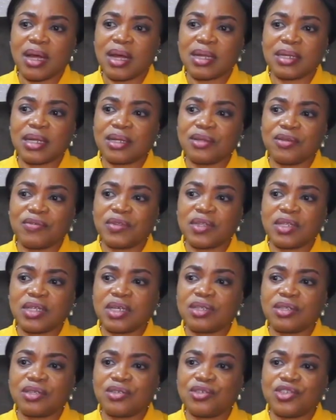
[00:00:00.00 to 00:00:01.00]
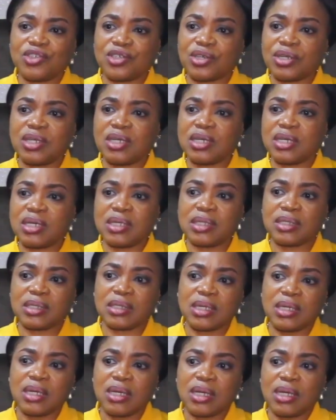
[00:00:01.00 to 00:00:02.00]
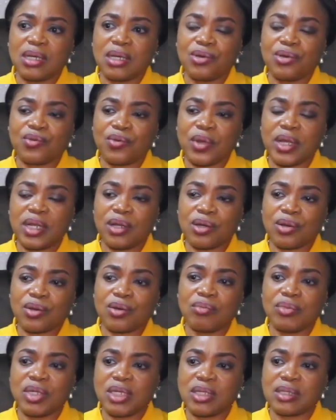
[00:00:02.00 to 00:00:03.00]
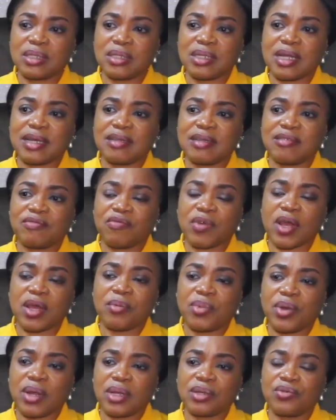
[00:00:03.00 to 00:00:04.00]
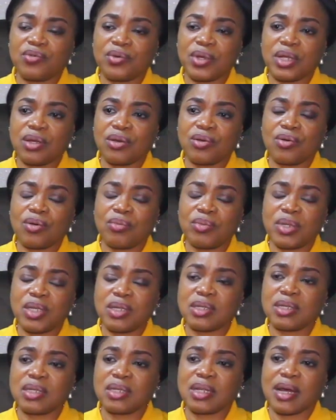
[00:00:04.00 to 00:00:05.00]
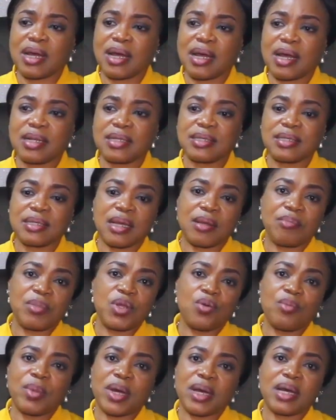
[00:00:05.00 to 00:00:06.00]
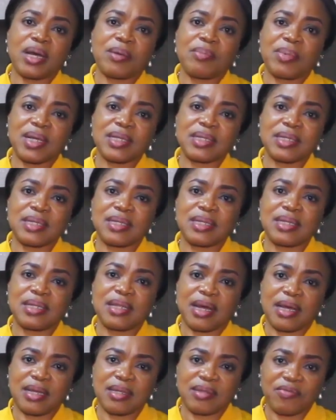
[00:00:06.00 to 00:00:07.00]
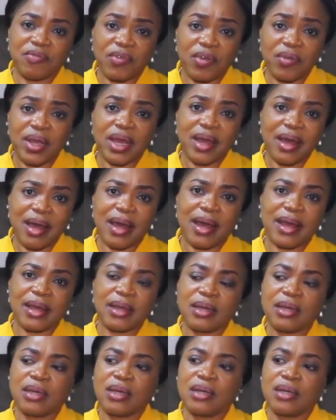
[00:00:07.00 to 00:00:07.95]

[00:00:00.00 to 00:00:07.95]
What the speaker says: At the end of the day, the journey is growing a community that is vibrant, growing a community that has human capacity that is very high.